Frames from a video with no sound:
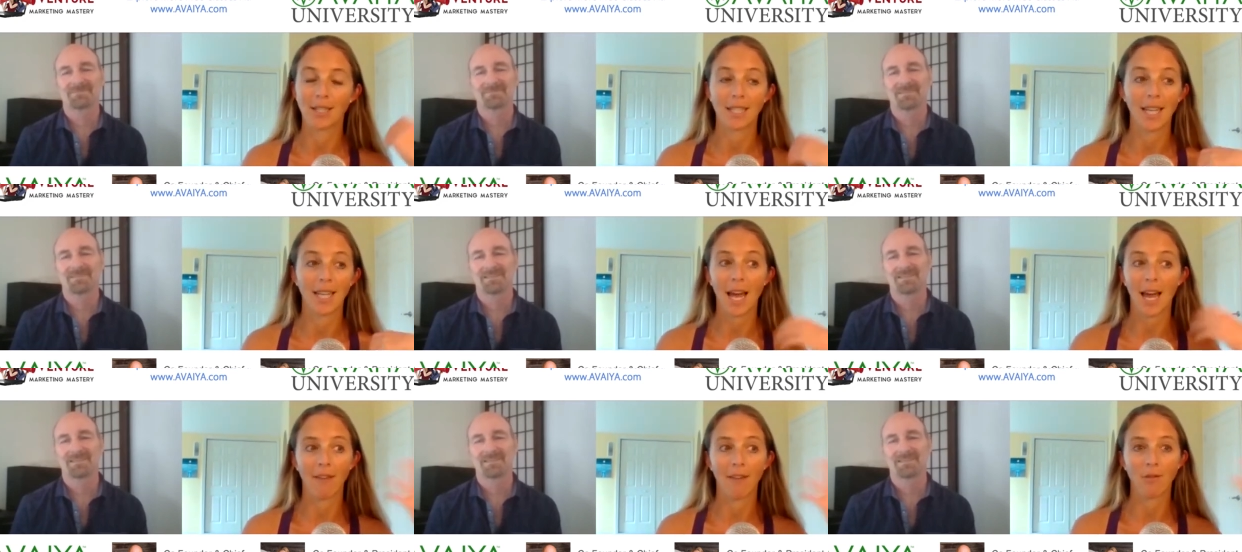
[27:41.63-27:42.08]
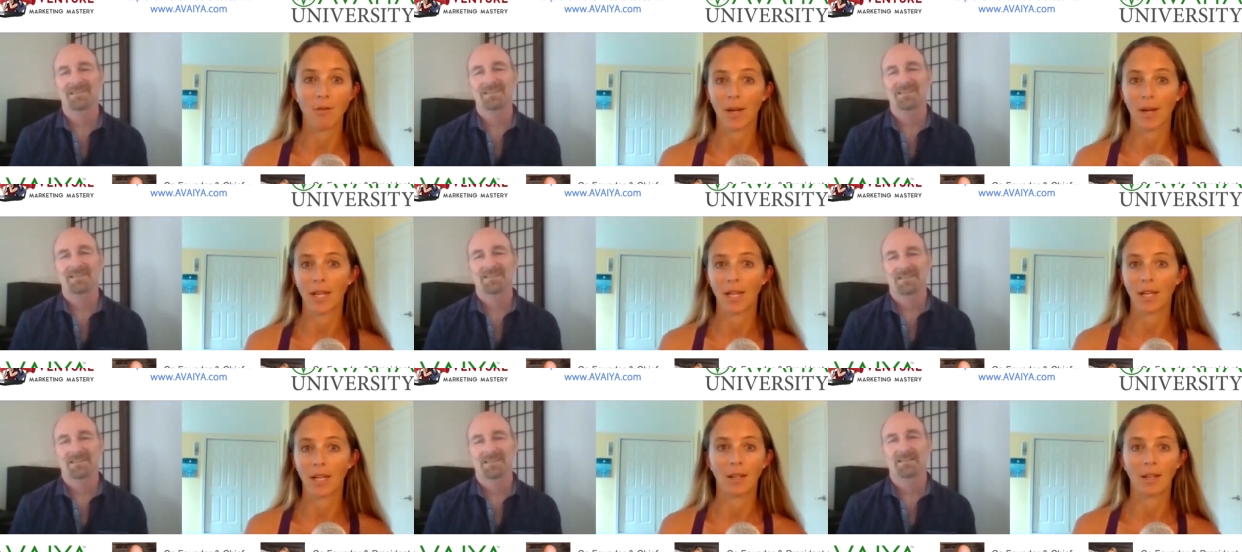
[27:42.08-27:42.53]
Speaker 1: And yeah,
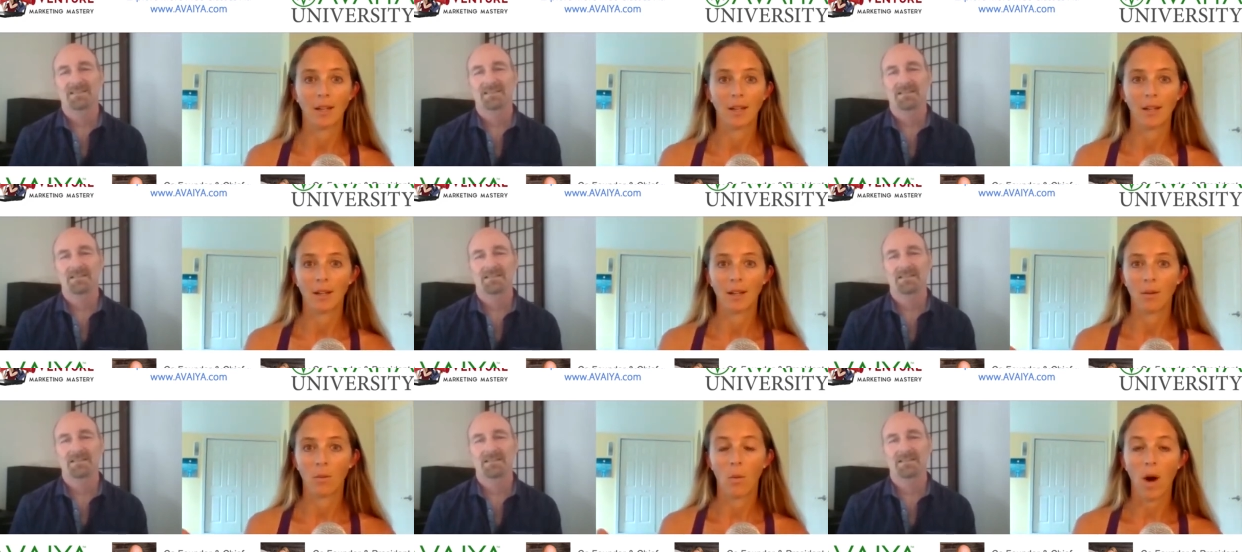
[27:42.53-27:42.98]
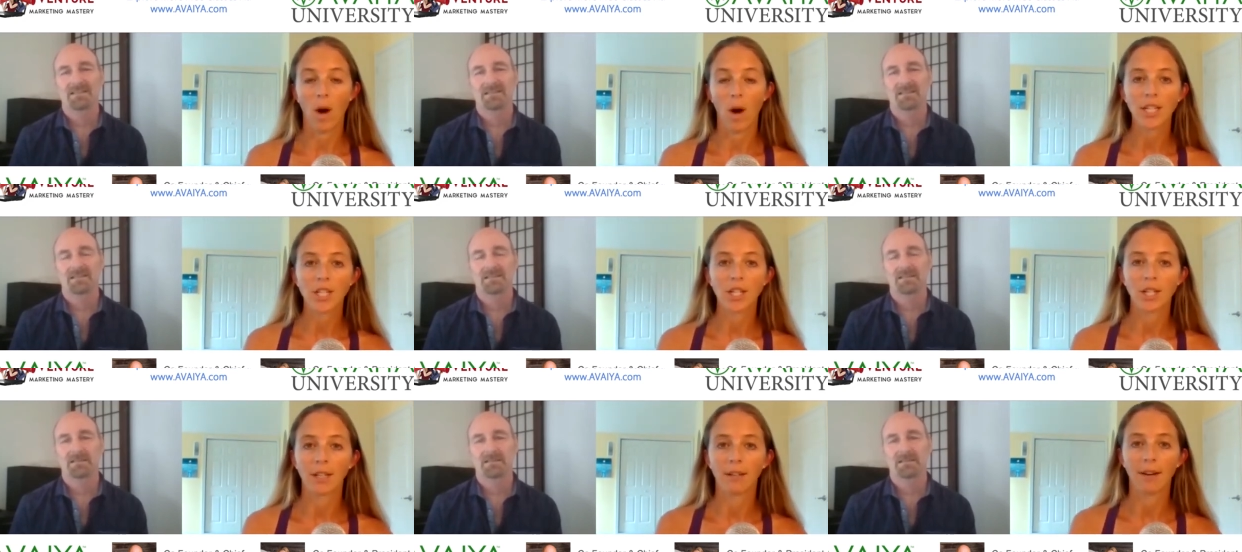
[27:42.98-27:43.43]
everybody
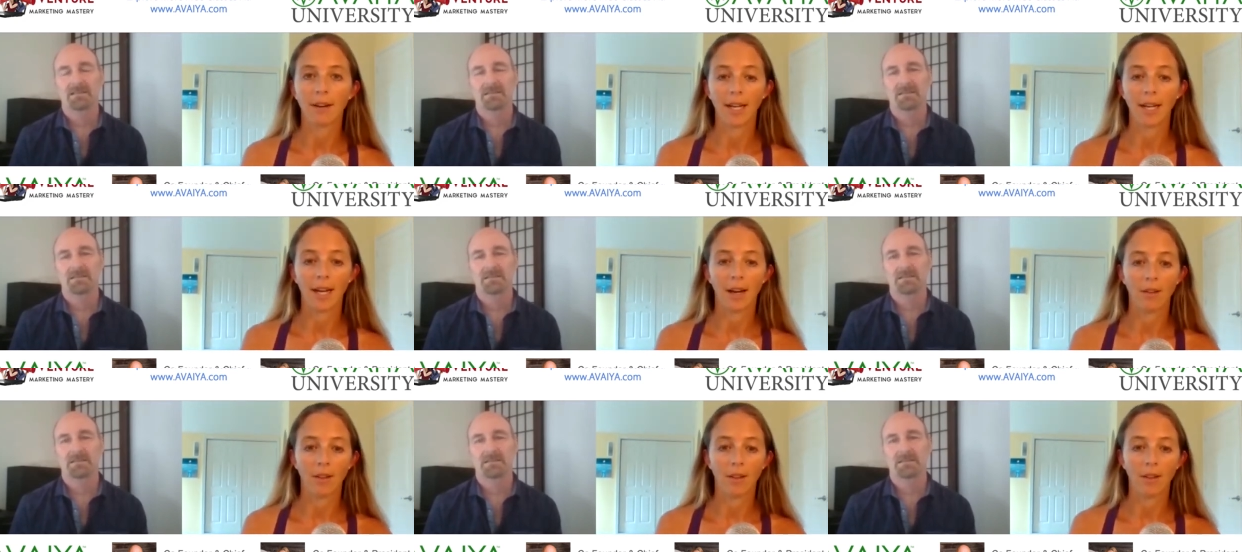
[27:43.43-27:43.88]
watching right now,